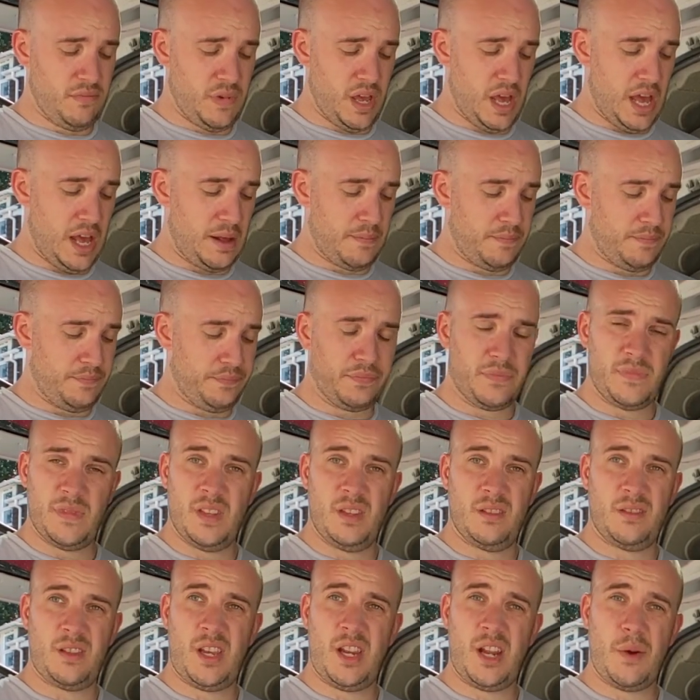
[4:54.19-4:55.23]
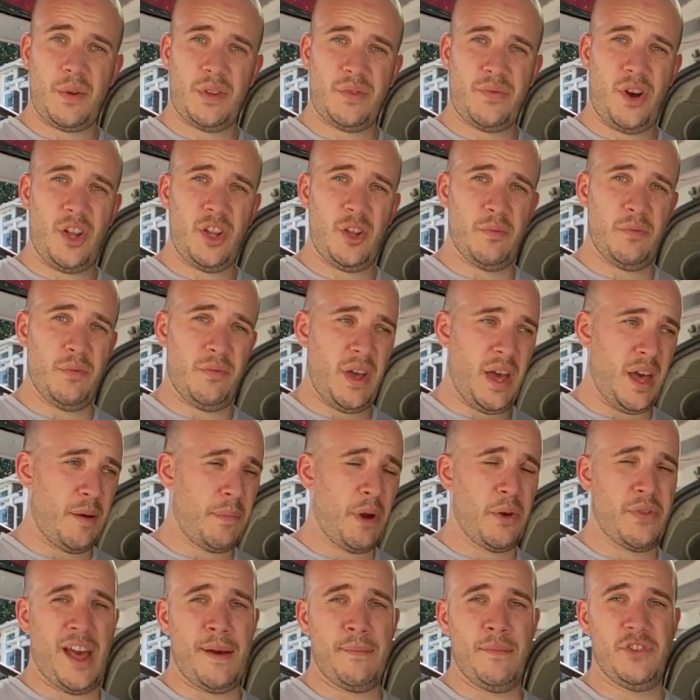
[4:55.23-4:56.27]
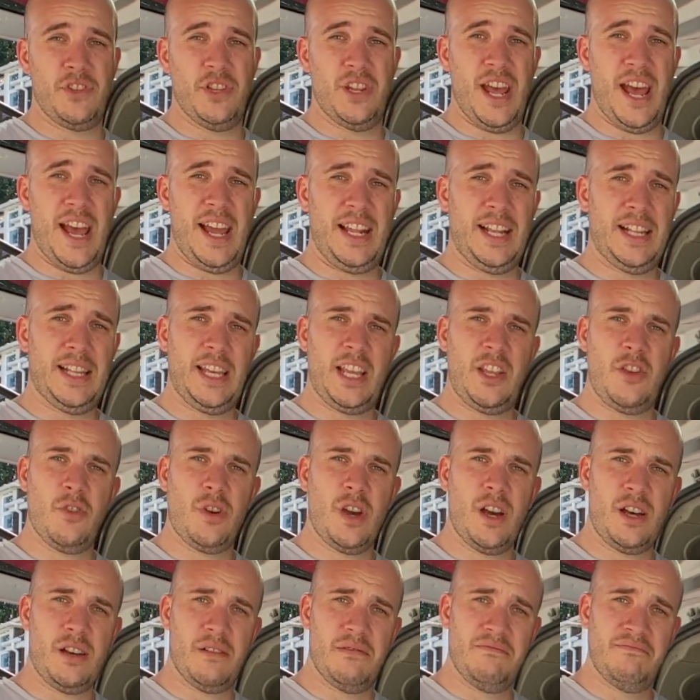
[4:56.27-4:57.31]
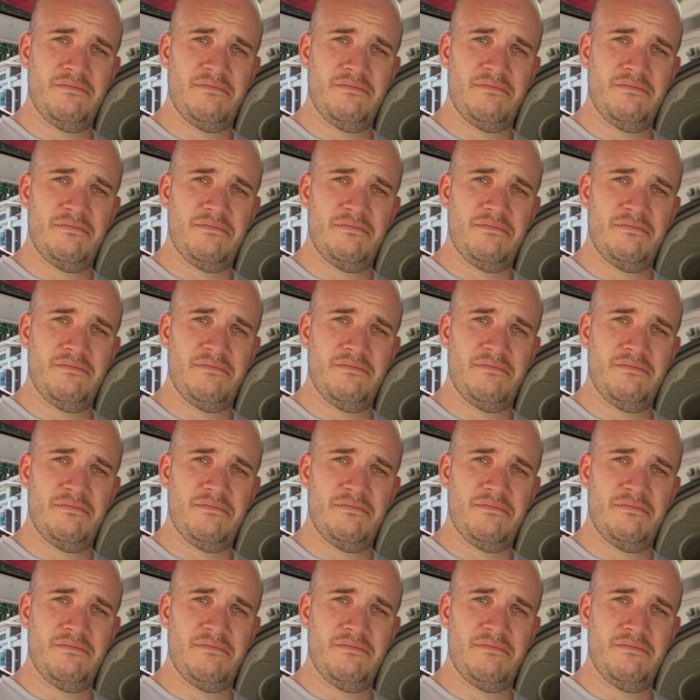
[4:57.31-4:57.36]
so you know where to find them, both Amazon and Clean Your Car.